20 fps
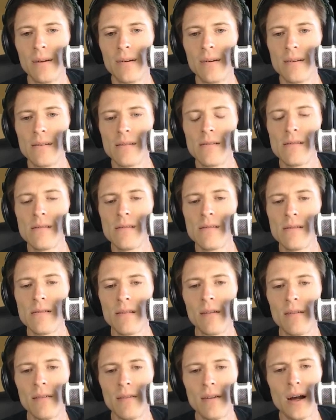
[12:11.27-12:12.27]

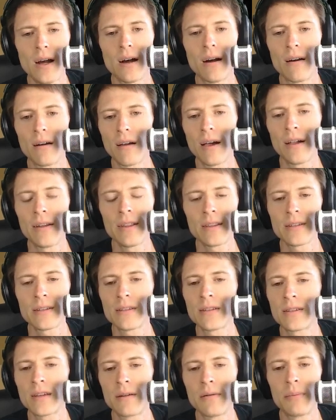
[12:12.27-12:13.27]
Yeah, I think this
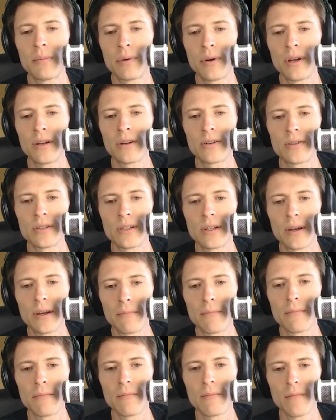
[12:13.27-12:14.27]
is going to be pretty interesting.
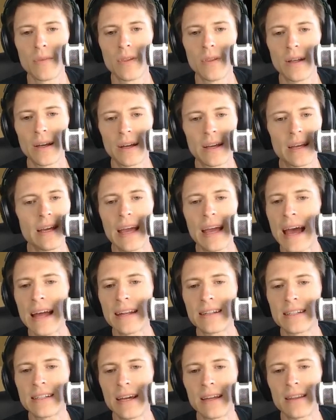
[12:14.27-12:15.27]
Like, he can't
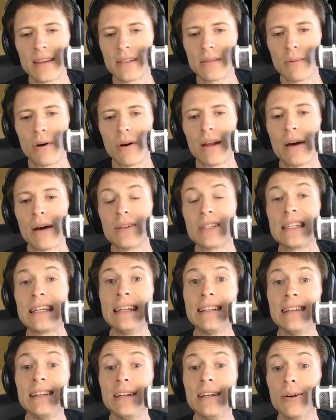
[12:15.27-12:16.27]
take this pawn now. It's
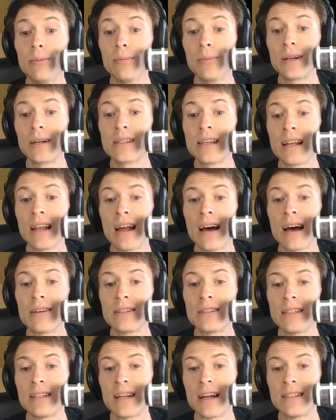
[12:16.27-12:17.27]
illegal because it allows
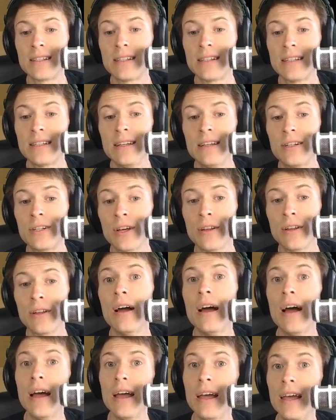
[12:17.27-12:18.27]
these knights to see each other
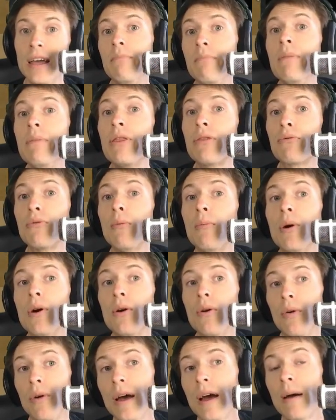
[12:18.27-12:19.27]
in Mithril
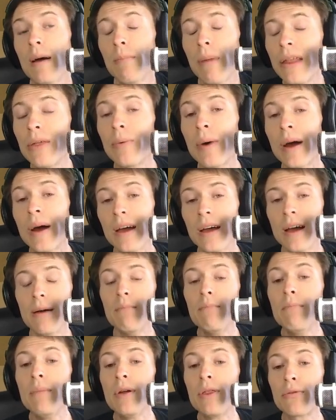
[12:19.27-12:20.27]
mode. By the way,
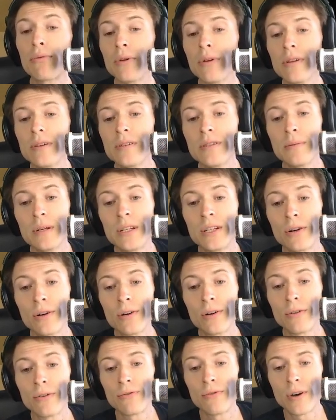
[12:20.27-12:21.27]
Mithril is a
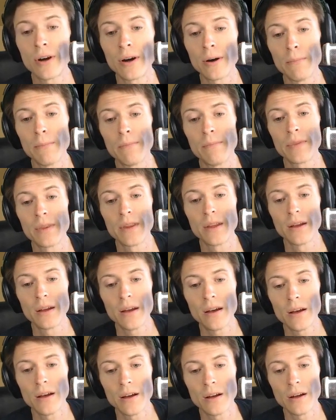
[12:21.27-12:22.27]
material from
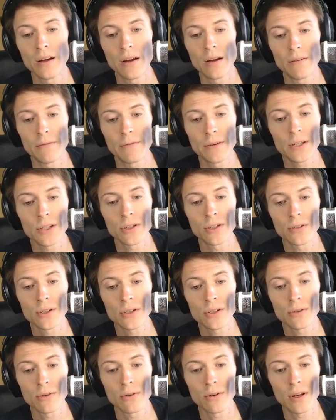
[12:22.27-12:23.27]
a fictional
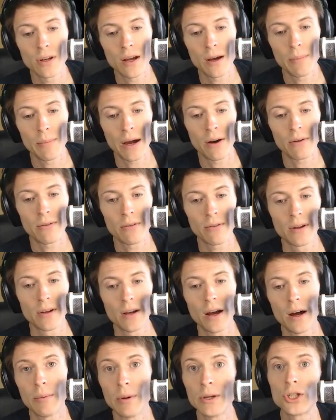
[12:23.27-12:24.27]
story about
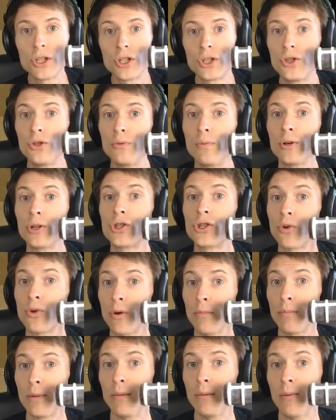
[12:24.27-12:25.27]
a bunch of super
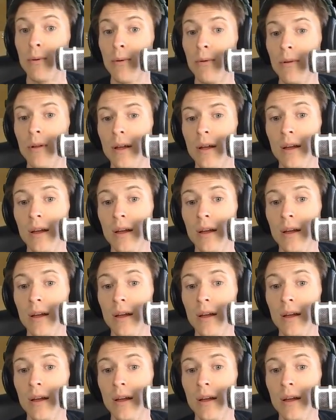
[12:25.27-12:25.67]
short people.